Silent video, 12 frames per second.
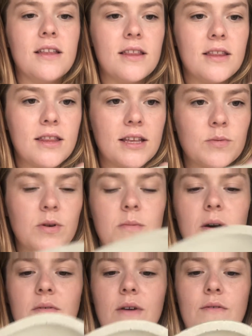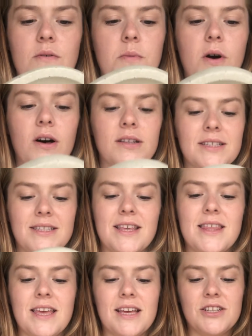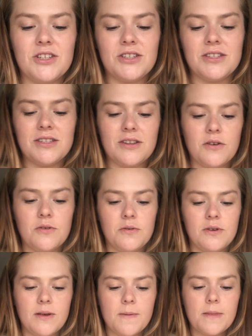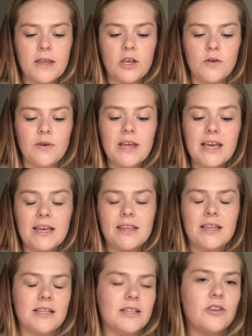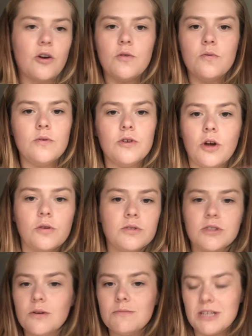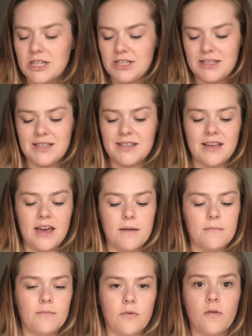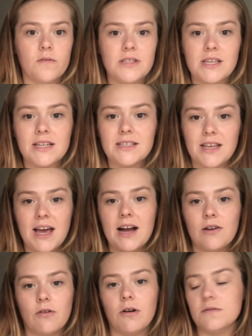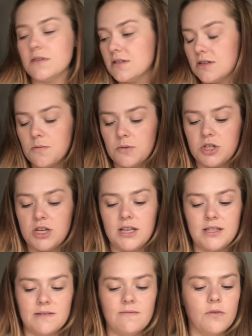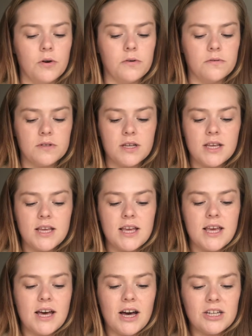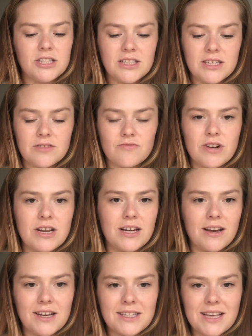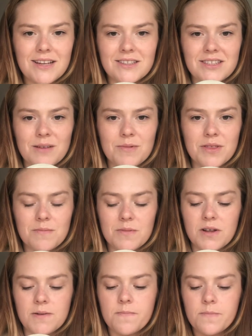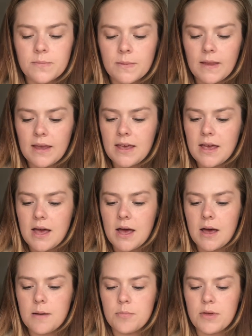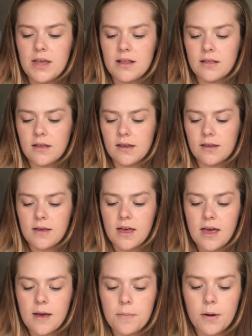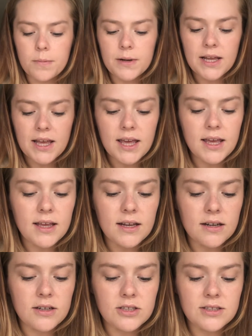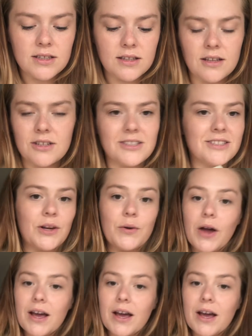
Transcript: That's one of my favourite parts because I think it's just so unique that no soap dish is the same, obviously because they're handcrafted, there's no machines involved. I just think it's really nice how some of them are a bit like air bubbly, and I just think they're just so nice.